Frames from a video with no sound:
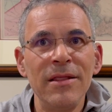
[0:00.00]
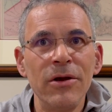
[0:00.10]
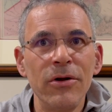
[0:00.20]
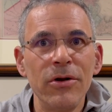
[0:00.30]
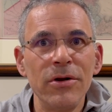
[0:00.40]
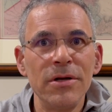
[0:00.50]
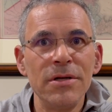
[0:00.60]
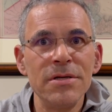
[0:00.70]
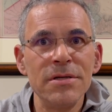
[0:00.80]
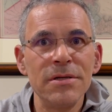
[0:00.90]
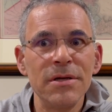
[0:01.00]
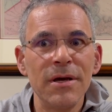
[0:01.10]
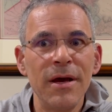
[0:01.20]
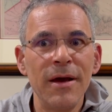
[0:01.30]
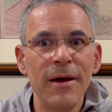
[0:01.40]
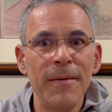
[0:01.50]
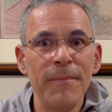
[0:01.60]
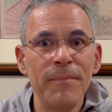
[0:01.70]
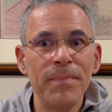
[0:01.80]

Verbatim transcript: learned um,